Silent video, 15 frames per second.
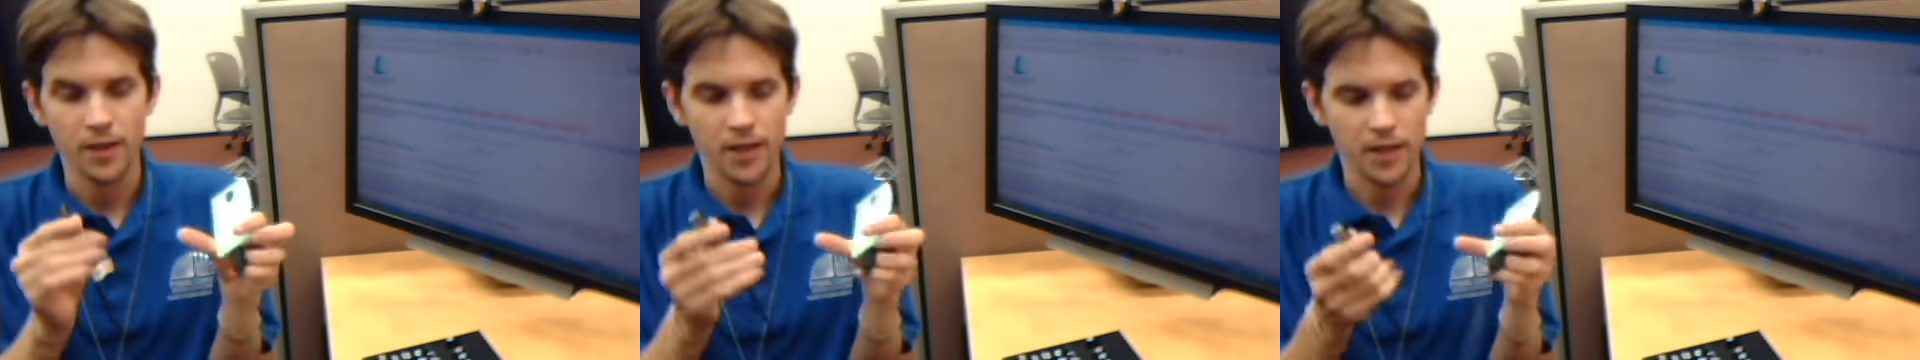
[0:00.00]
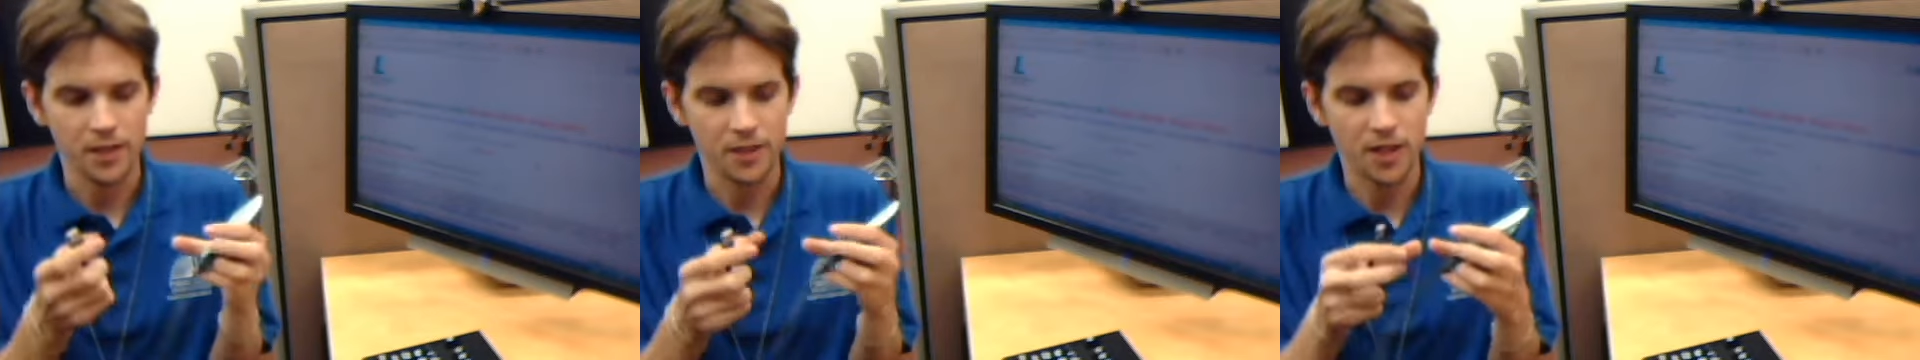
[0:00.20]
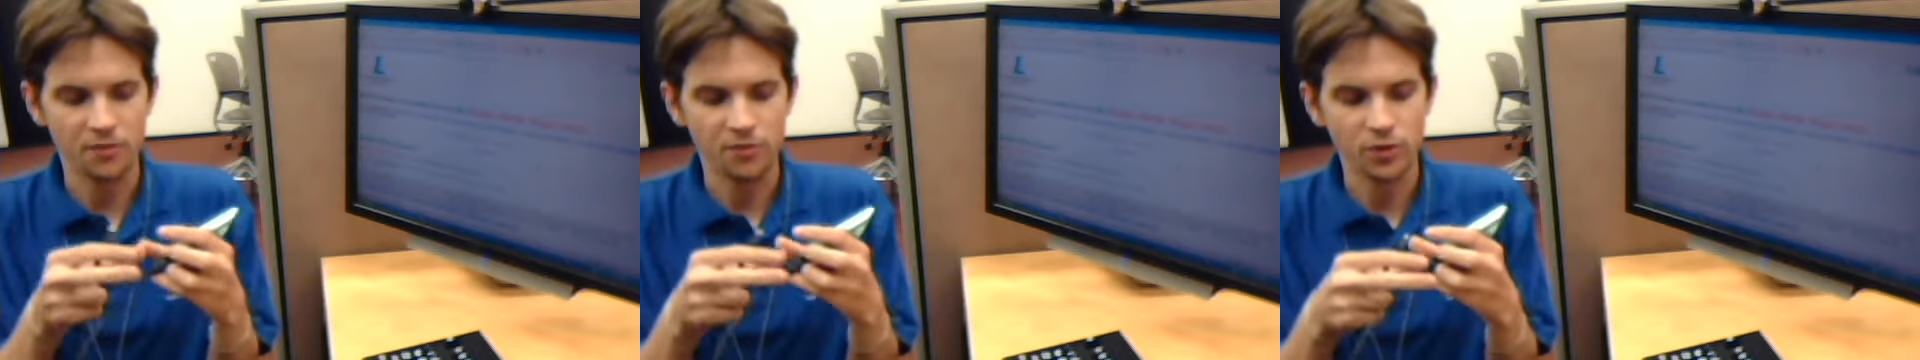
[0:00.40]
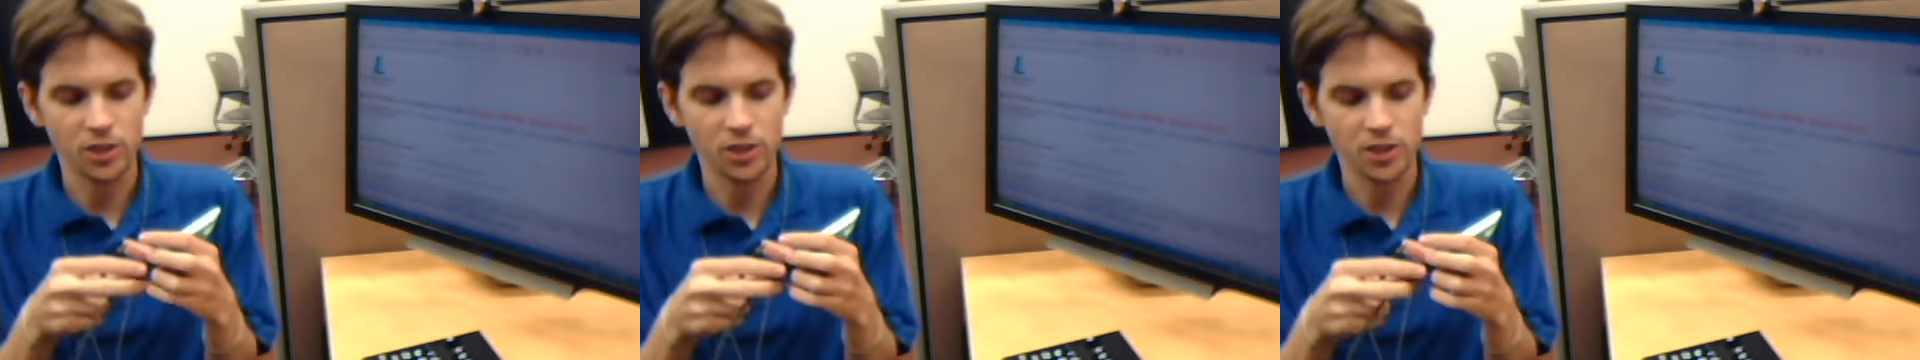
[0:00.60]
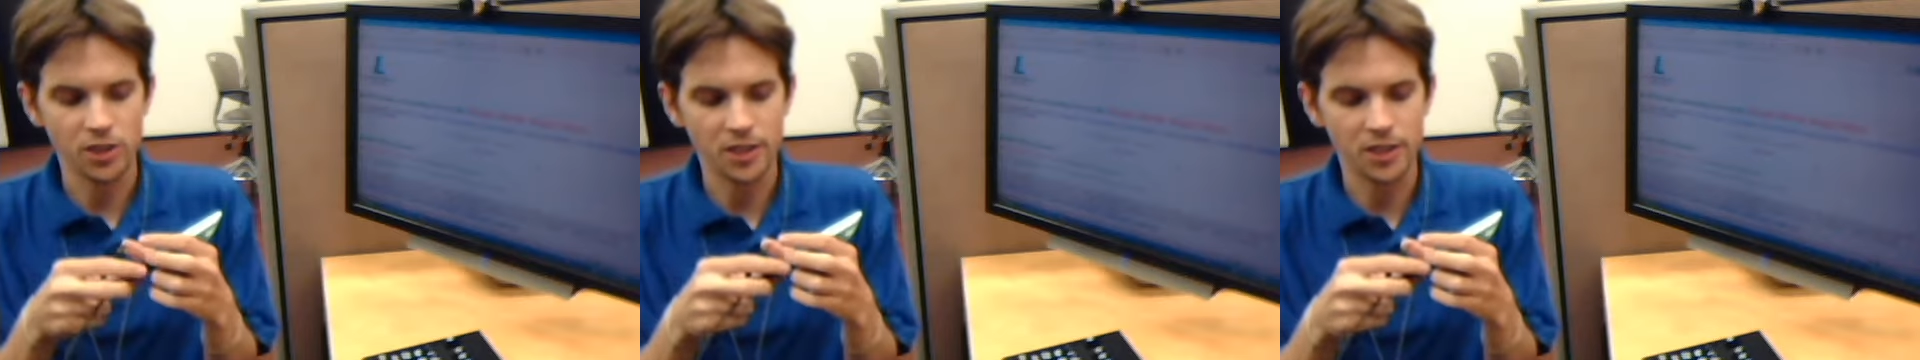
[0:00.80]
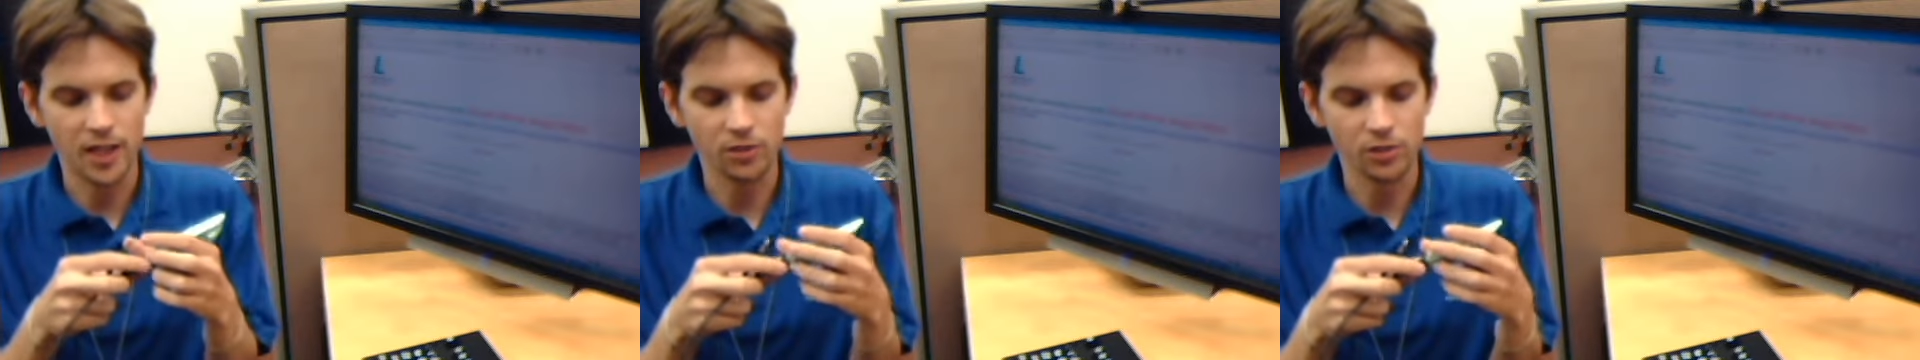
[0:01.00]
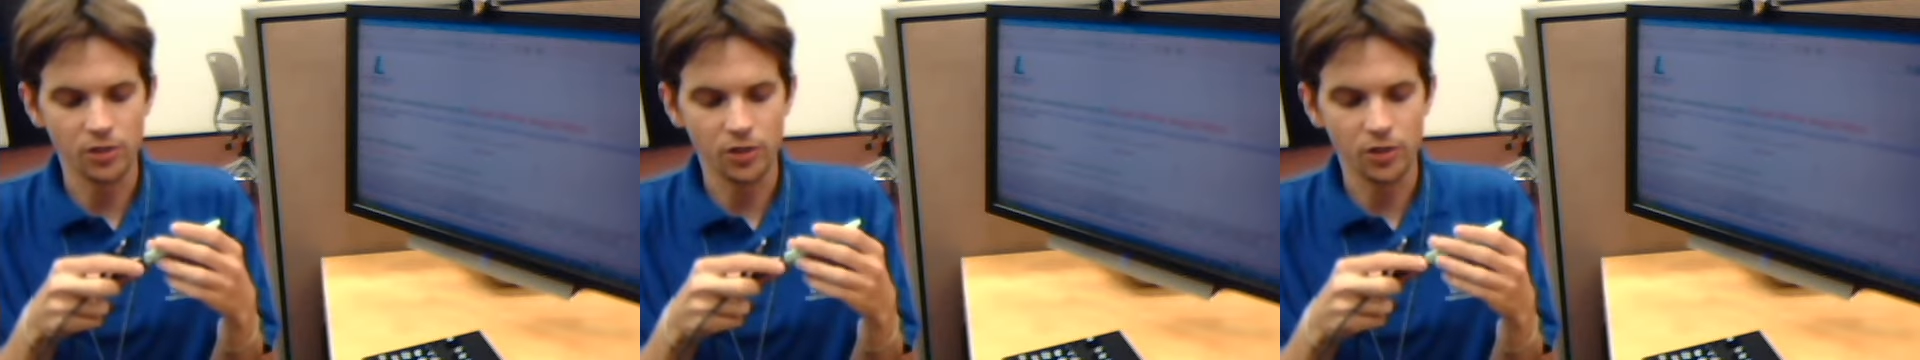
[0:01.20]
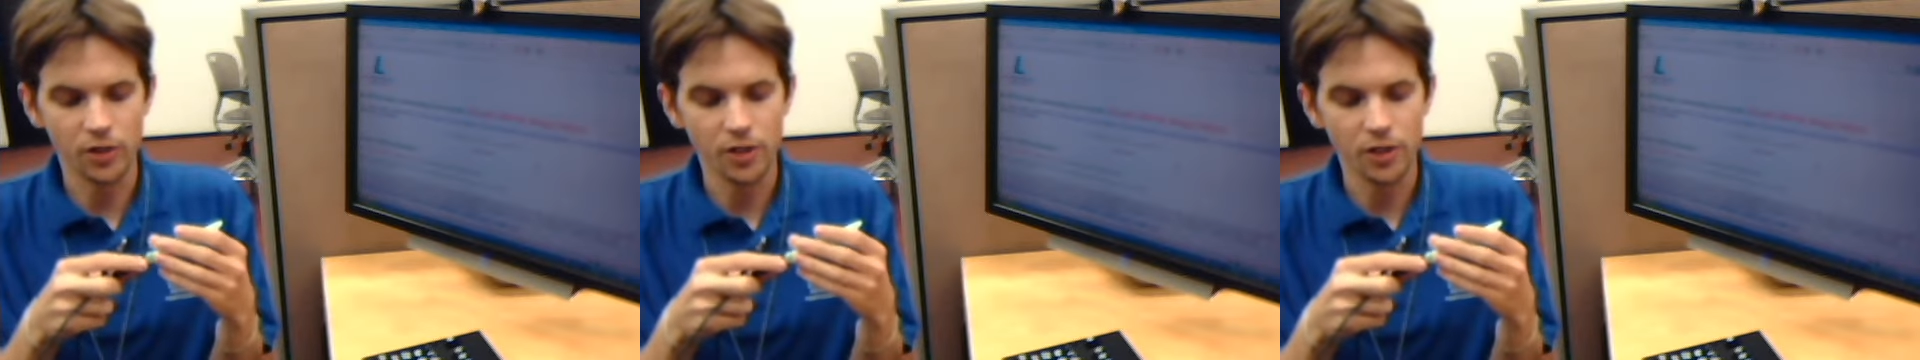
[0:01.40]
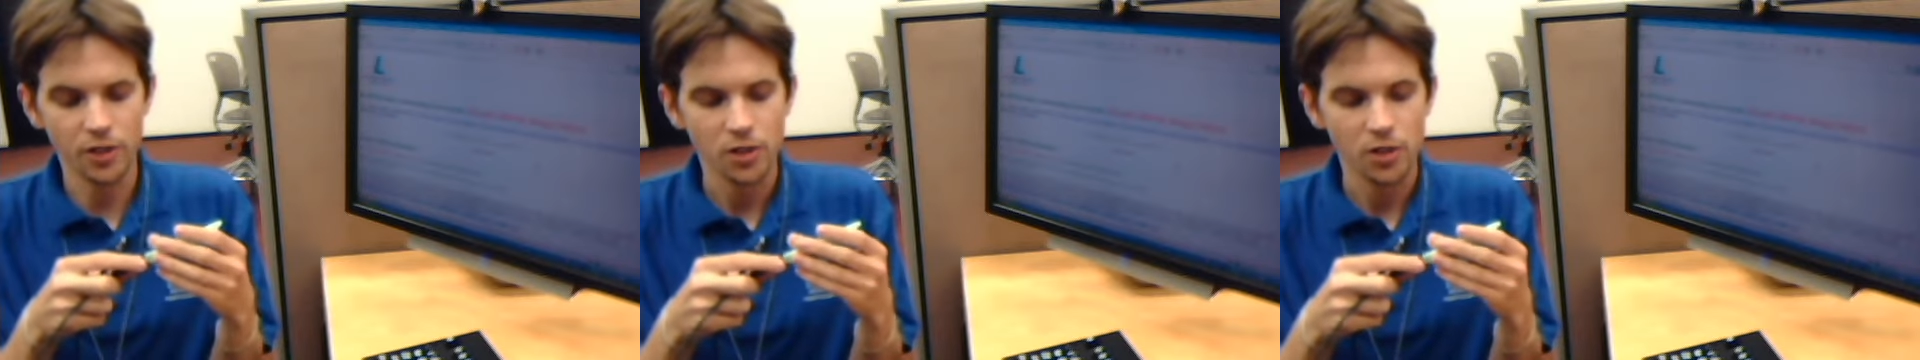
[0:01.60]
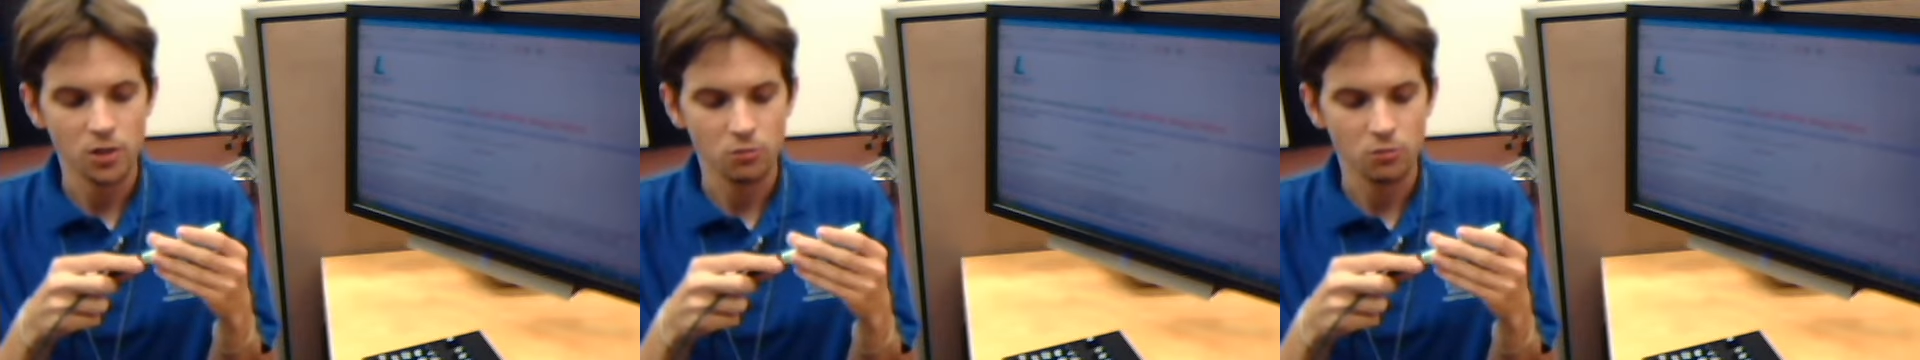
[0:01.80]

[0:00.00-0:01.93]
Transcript: And then after you're done downloading,